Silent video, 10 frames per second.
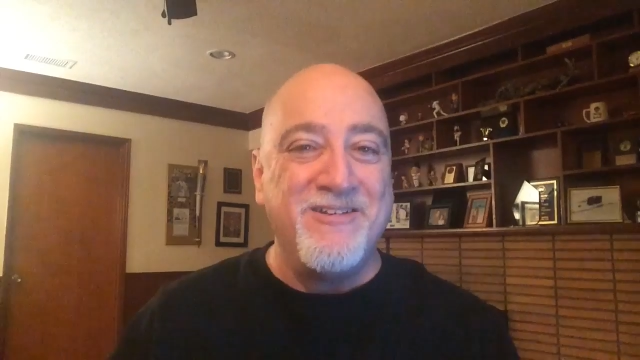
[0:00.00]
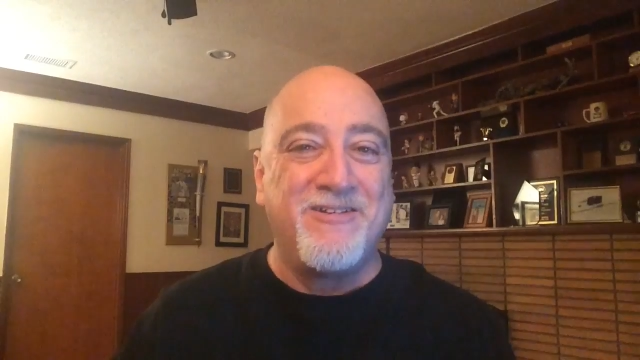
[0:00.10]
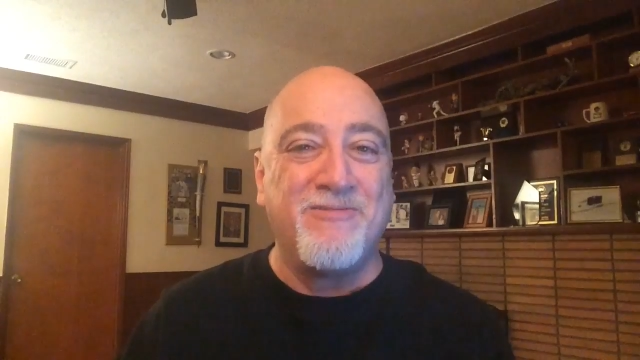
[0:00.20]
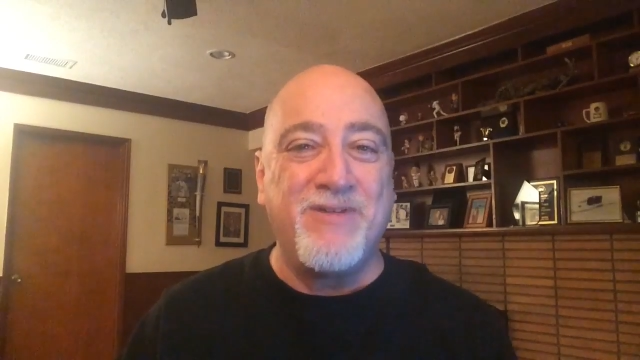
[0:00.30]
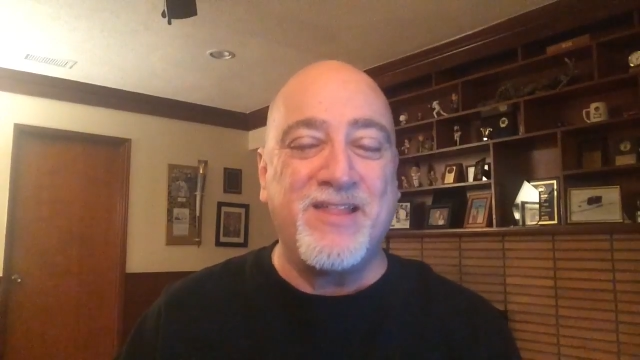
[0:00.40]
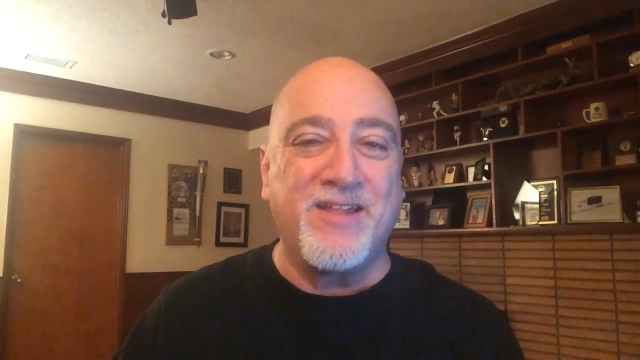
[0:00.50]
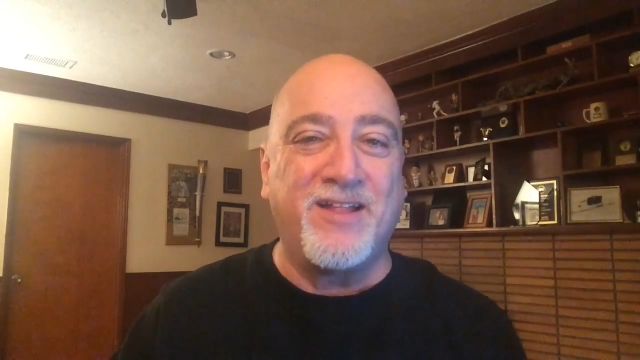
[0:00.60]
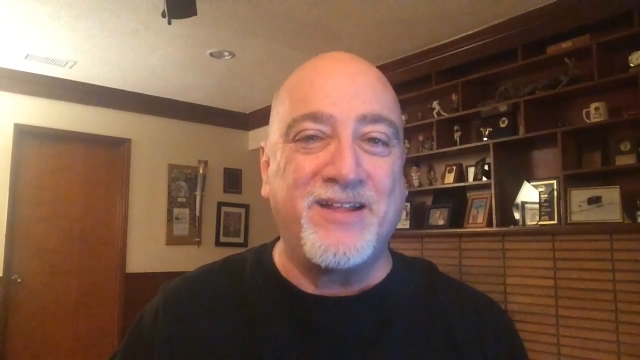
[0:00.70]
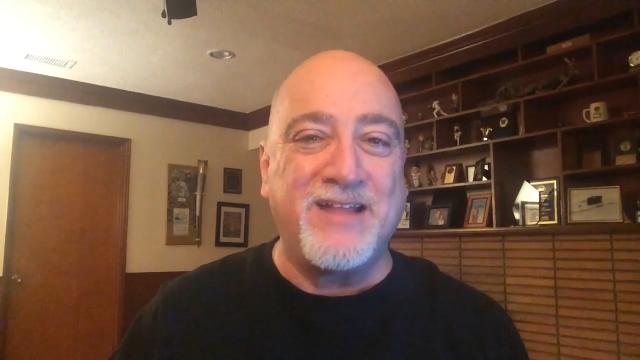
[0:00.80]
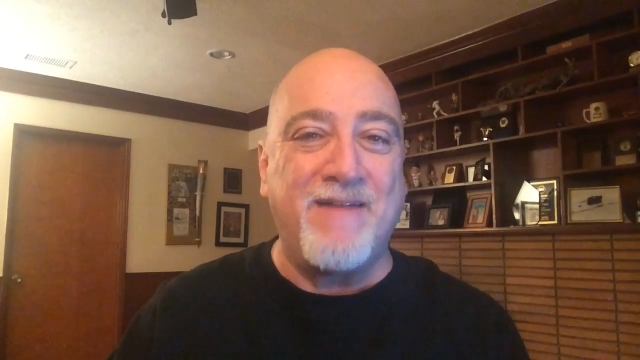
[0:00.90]
You can read us at
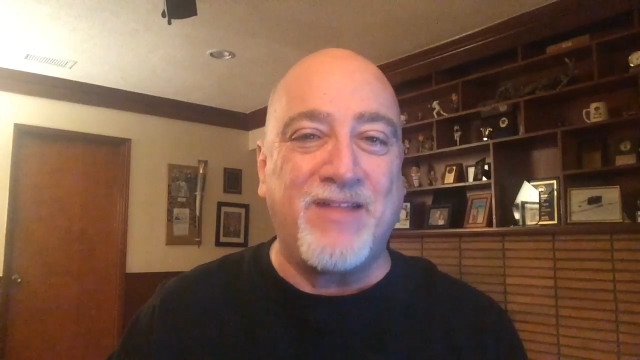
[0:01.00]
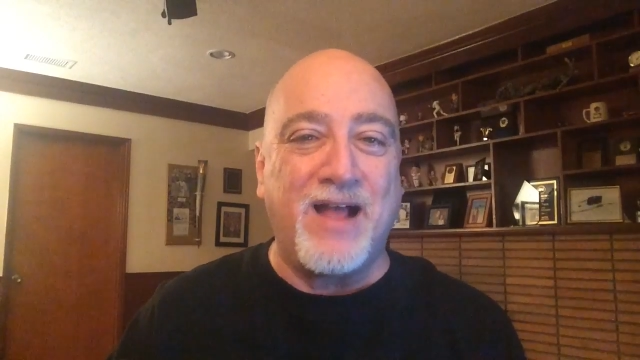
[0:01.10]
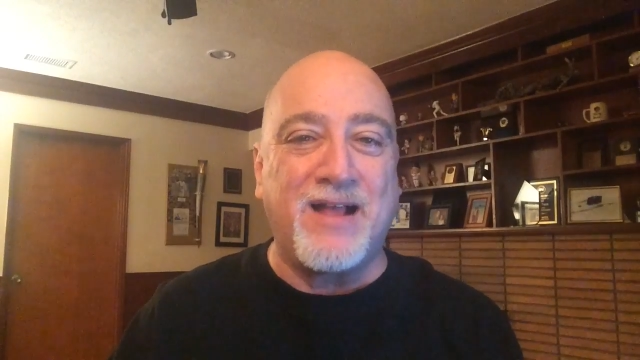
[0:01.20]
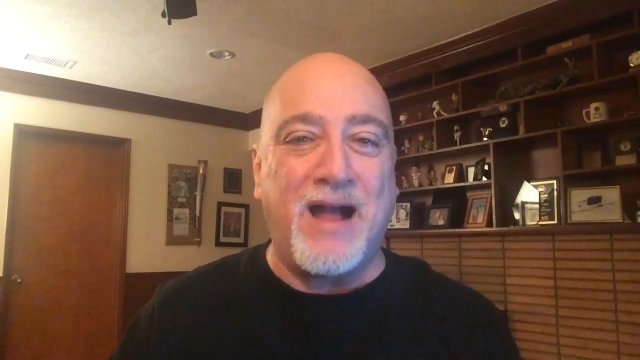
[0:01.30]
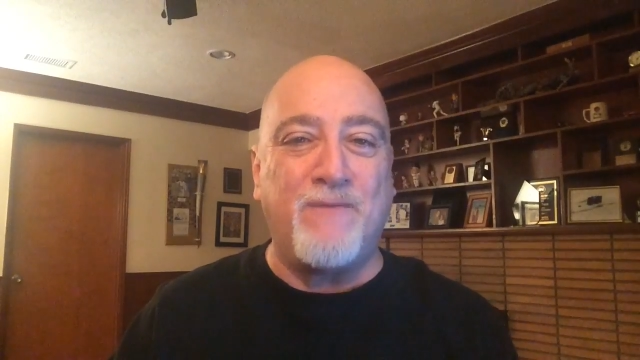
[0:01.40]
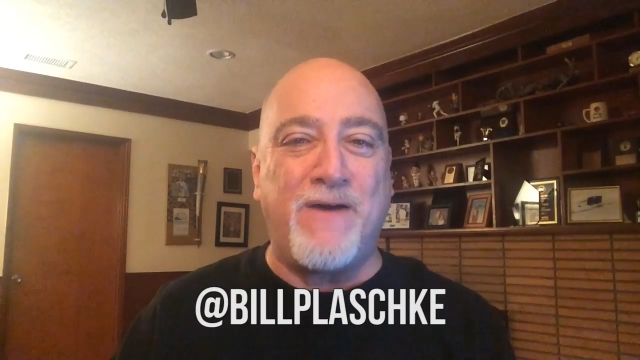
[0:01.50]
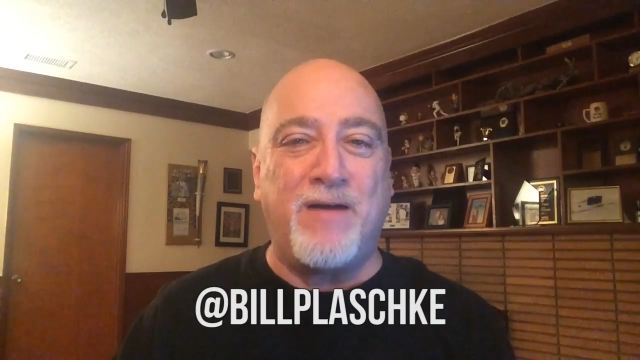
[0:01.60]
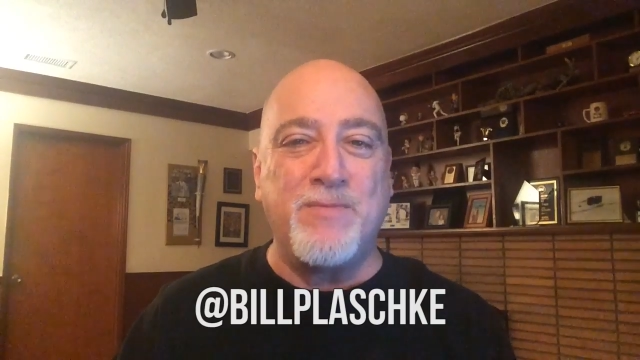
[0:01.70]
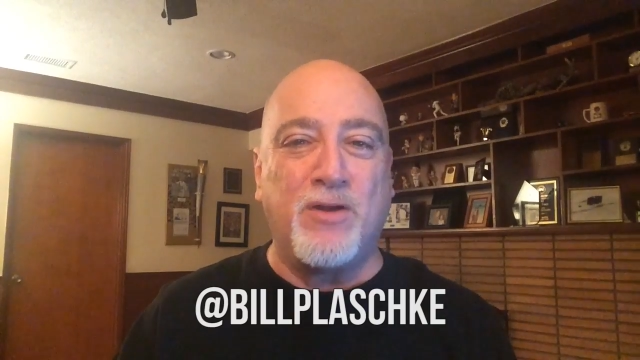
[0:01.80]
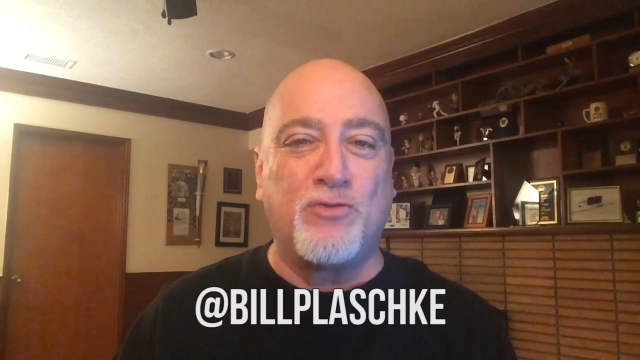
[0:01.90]
latimes.com.
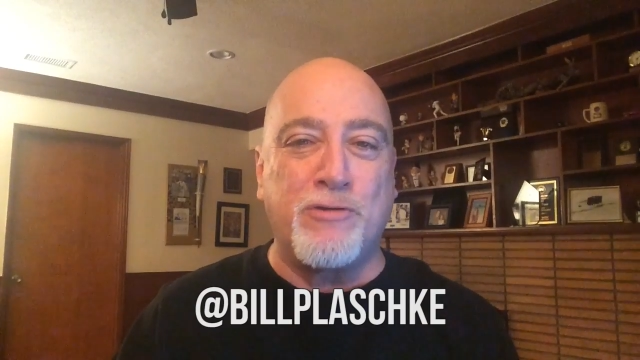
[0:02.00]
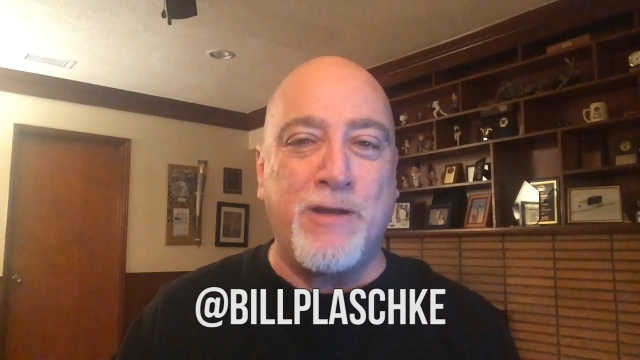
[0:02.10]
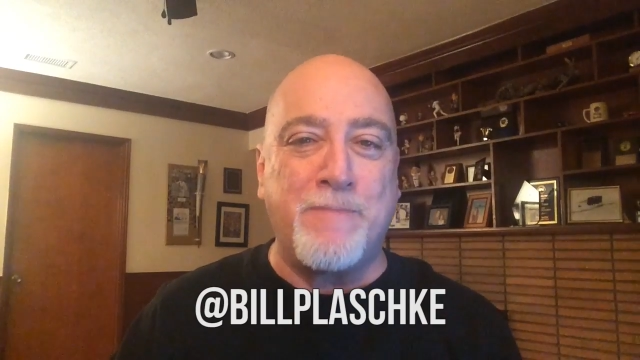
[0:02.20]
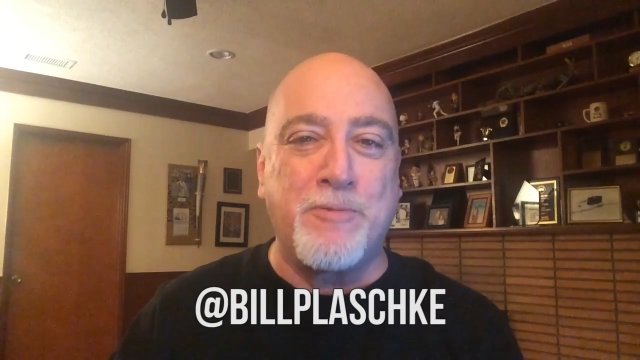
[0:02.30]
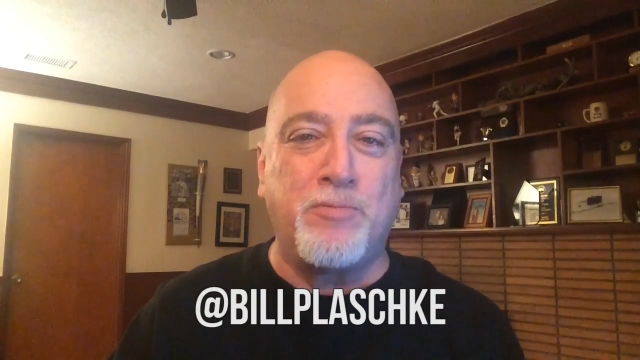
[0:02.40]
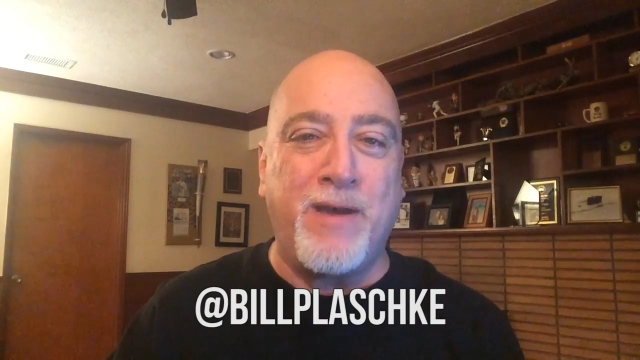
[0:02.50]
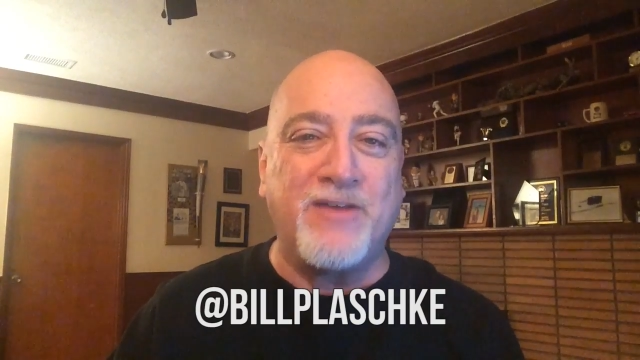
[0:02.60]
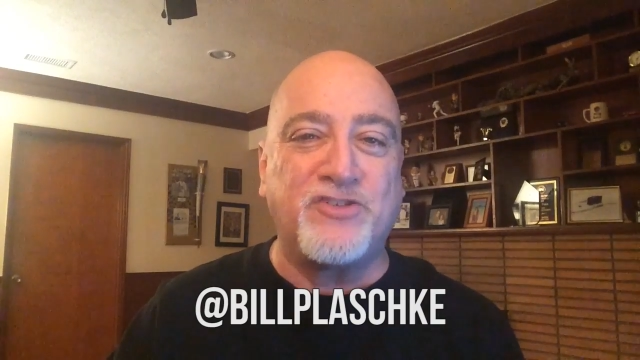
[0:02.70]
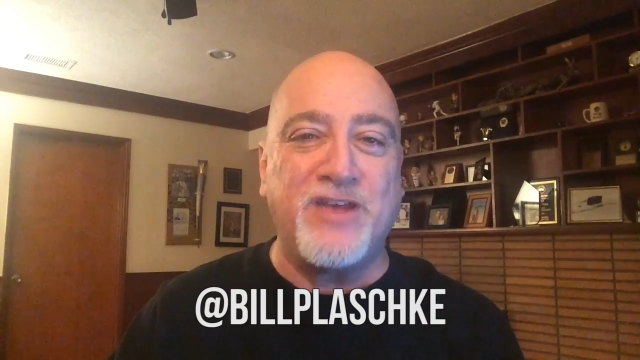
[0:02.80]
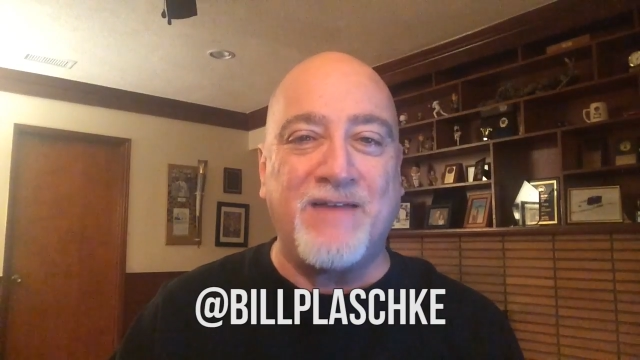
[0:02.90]
Follow me on Twitter at Bill Plaschke.